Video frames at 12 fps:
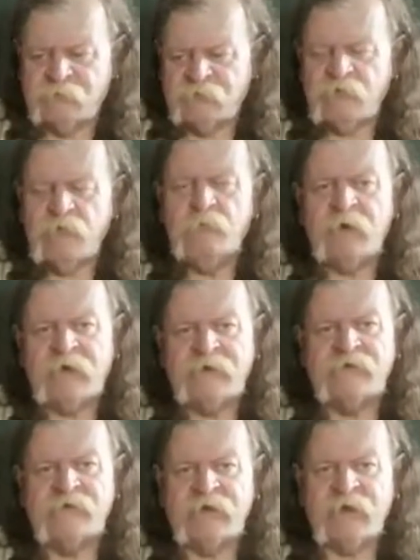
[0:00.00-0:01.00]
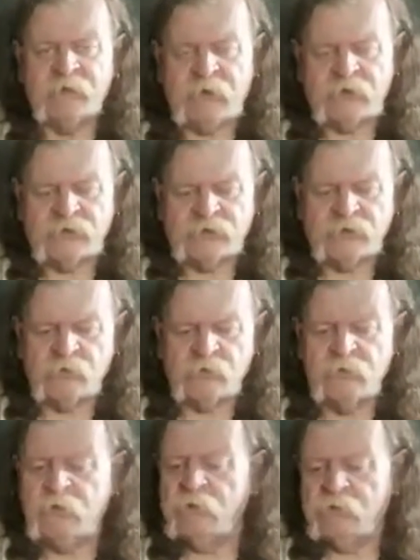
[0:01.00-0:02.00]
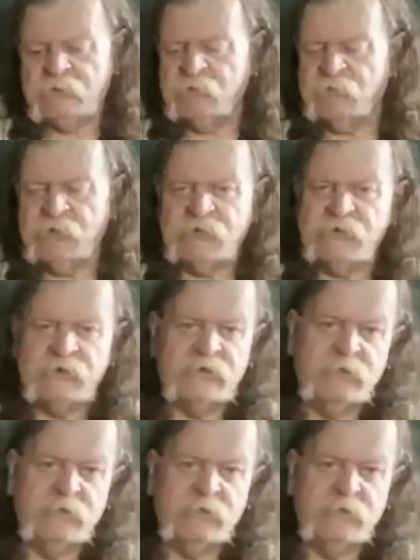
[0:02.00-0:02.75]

You paid to get that job, something like £60